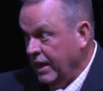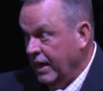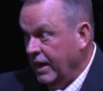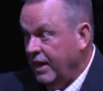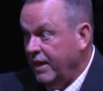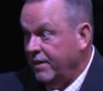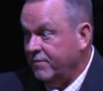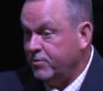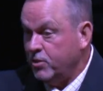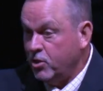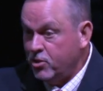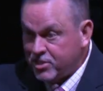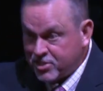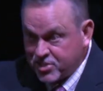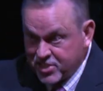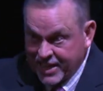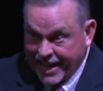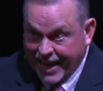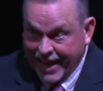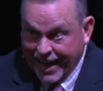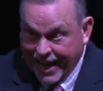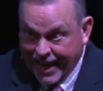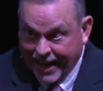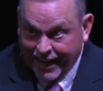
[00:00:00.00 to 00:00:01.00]
if you had
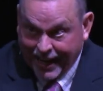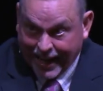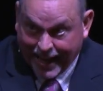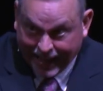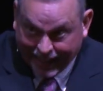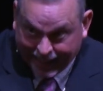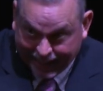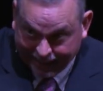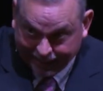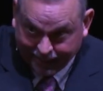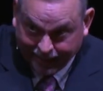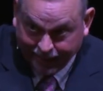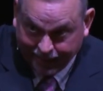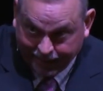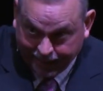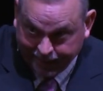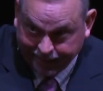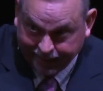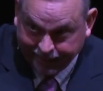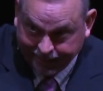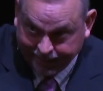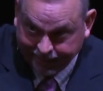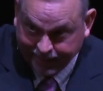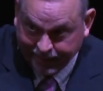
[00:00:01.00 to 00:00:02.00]
sat down out here,
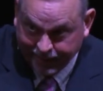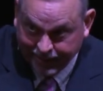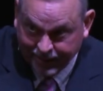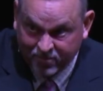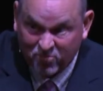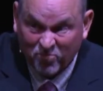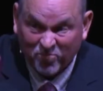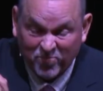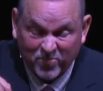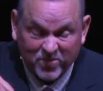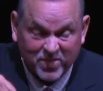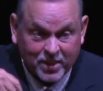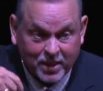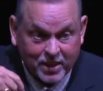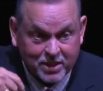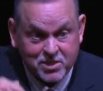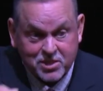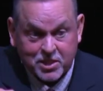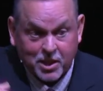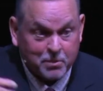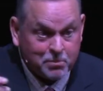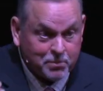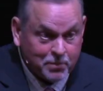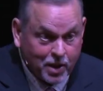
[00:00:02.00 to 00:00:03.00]

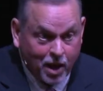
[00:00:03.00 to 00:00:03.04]
some